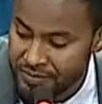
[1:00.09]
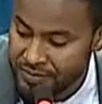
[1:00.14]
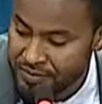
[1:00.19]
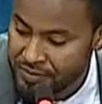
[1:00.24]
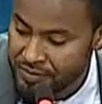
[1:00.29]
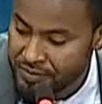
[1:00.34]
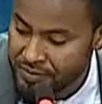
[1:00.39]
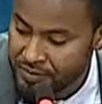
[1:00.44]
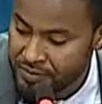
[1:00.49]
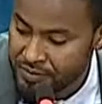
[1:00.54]

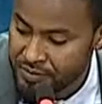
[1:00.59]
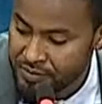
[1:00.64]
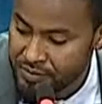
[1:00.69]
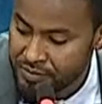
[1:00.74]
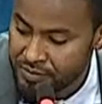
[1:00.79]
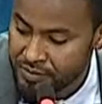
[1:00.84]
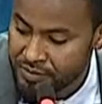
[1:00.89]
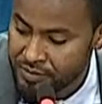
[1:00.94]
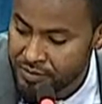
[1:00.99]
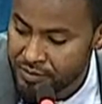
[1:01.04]

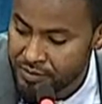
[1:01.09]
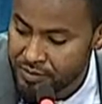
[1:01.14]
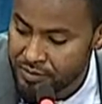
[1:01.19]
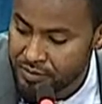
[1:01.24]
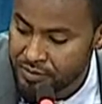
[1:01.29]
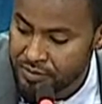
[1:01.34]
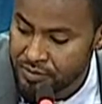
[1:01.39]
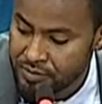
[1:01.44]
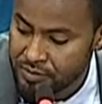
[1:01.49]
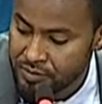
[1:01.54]

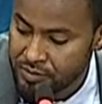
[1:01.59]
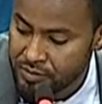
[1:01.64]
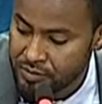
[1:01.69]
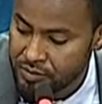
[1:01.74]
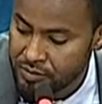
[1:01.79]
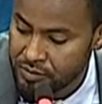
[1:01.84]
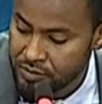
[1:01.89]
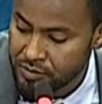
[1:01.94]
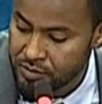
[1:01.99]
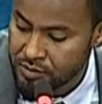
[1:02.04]

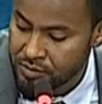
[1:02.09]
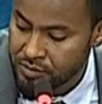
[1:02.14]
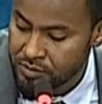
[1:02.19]
No one is speaking in this clip.